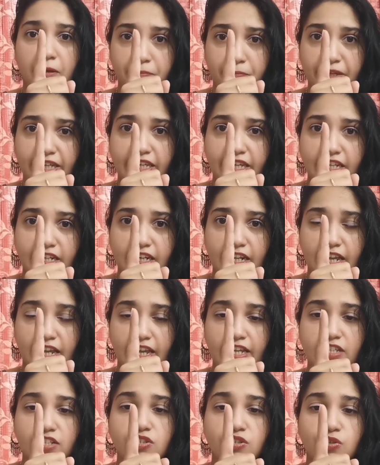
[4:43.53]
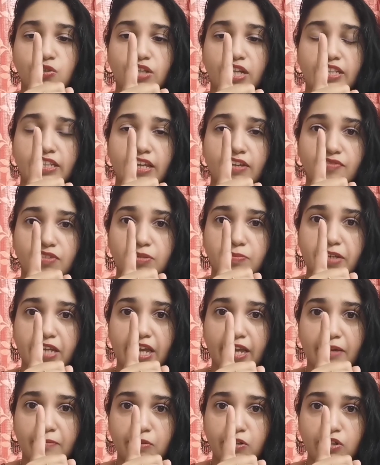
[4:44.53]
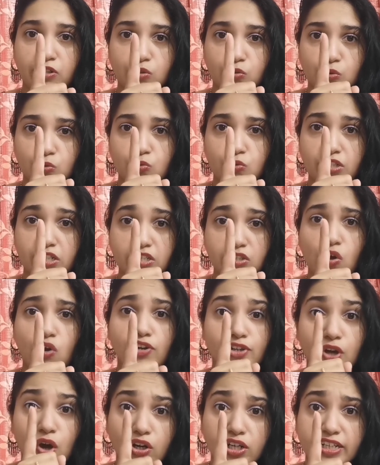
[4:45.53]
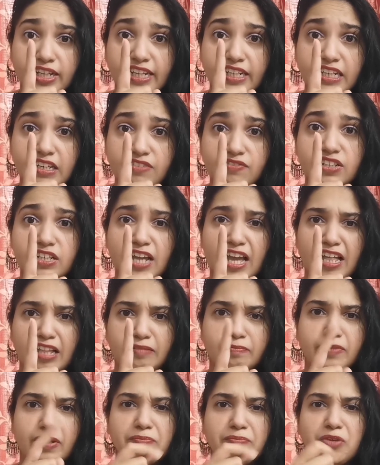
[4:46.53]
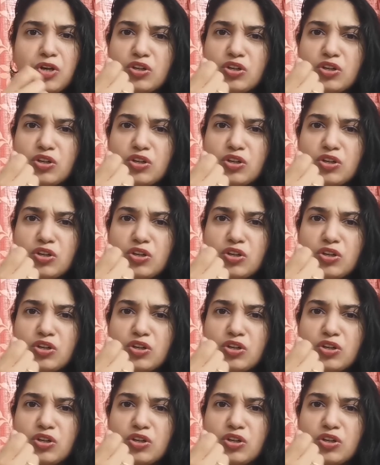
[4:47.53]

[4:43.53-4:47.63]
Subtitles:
big in age so that they will be able to do this, or y'all can even help them.